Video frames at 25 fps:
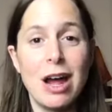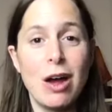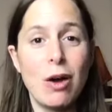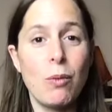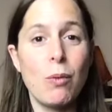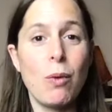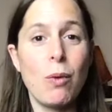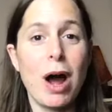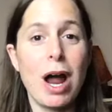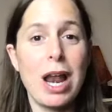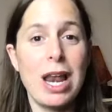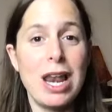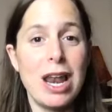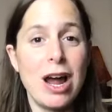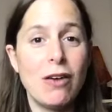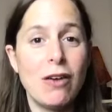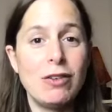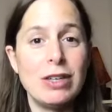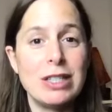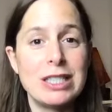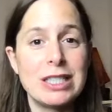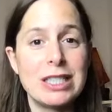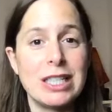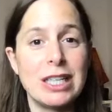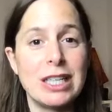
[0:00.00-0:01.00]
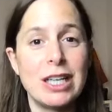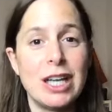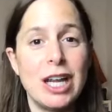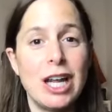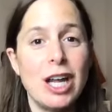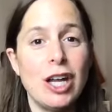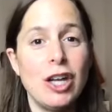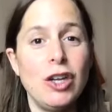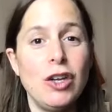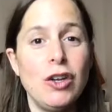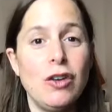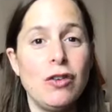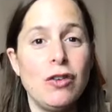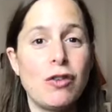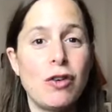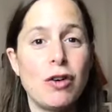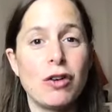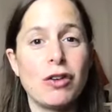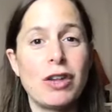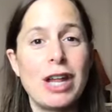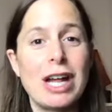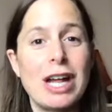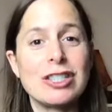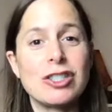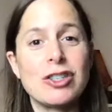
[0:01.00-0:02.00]
What I love is that you've
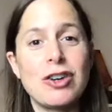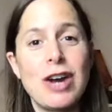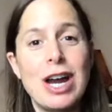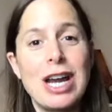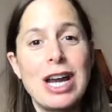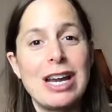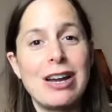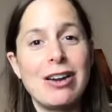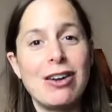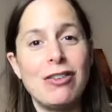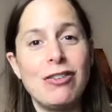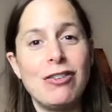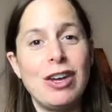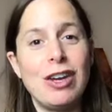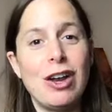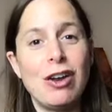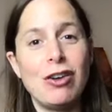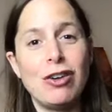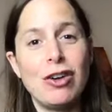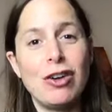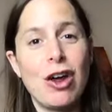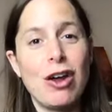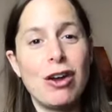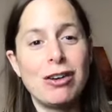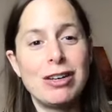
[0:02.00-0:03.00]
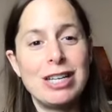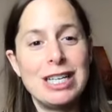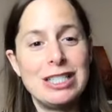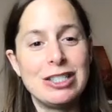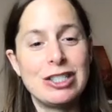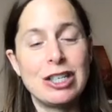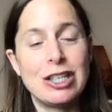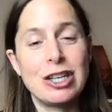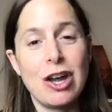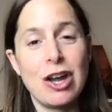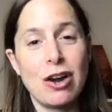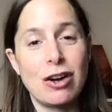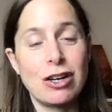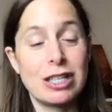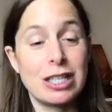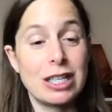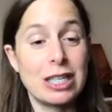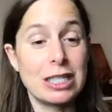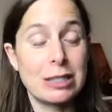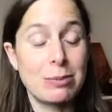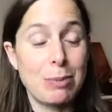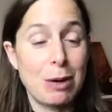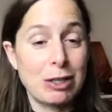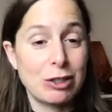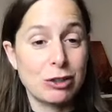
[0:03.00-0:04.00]
got that training of, teaching yoga to the
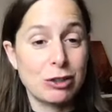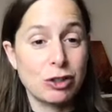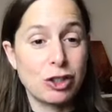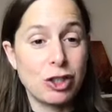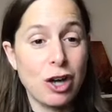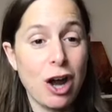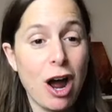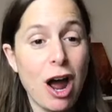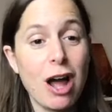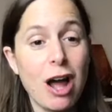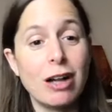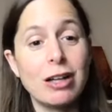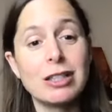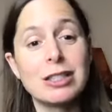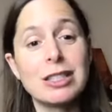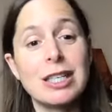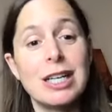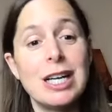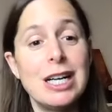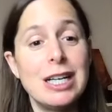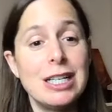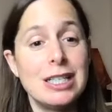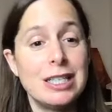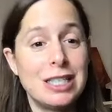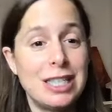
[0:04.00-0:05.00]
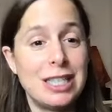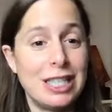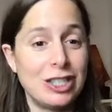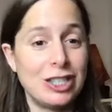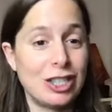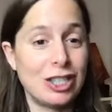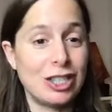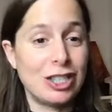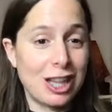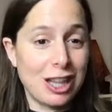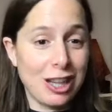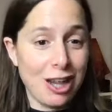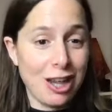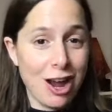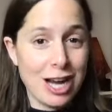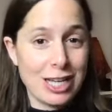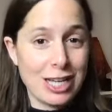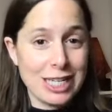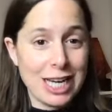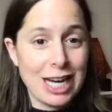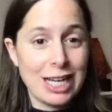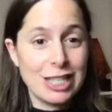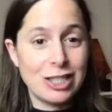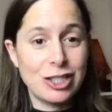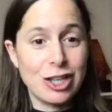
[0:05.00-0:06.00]
special child, teaching third
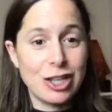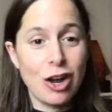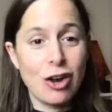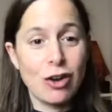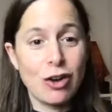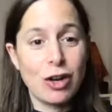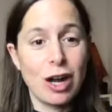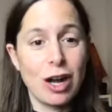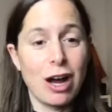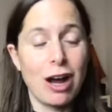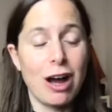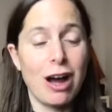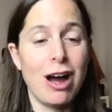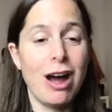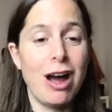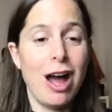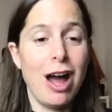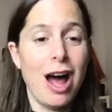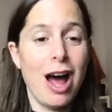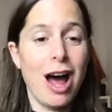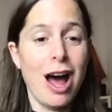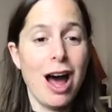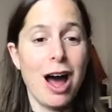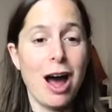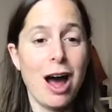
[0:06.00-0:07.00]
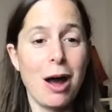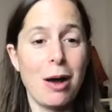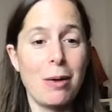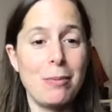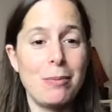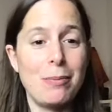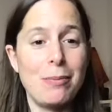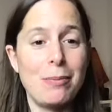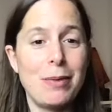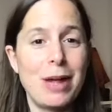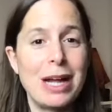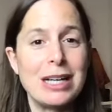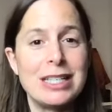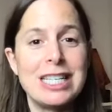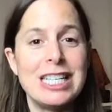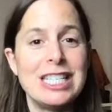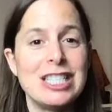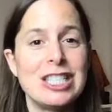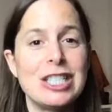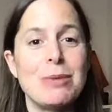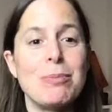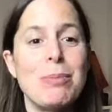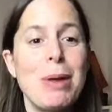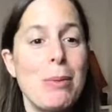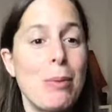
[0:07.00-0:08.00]
age yoga,
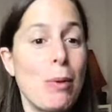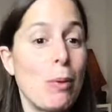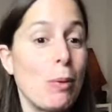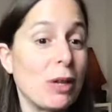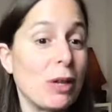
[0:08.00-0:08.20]
teaching people